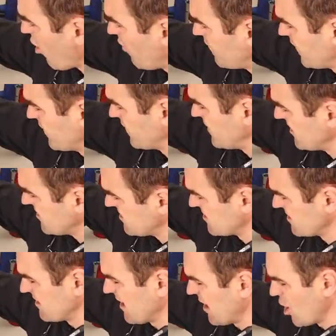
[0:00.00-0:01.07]
off
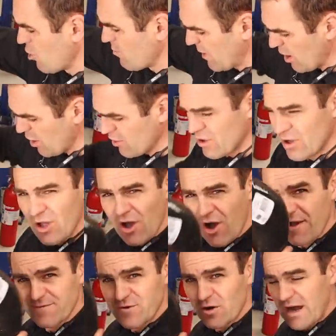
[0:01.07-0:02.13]
this elbow.
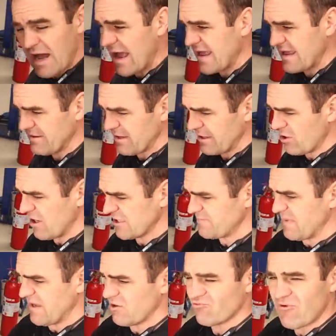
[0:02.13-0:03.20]
I've got a nice
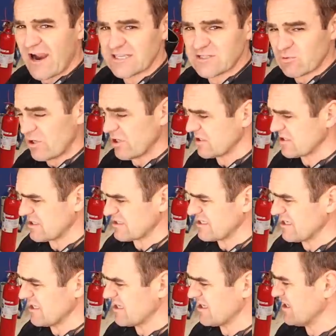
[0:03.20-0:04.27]
big Raceworks
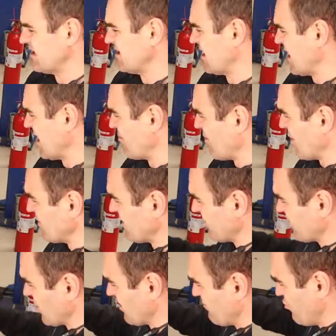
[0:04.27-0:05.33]
silicone elbow that
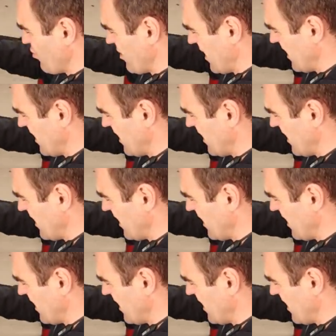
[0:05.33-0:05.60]
I'm going to put